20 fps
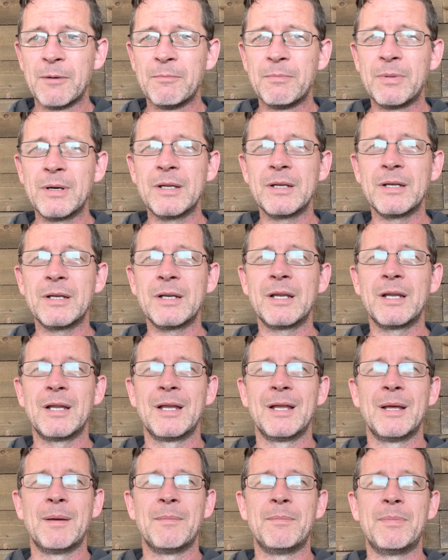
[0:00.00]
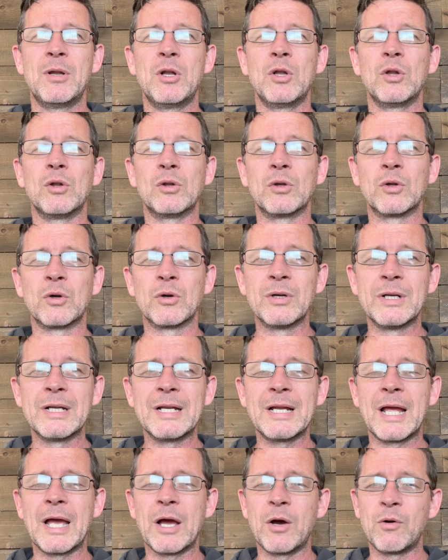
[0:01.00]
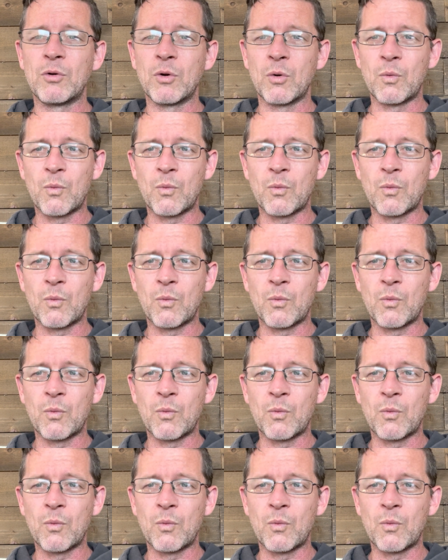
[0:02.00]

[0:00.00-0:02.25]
But learning how to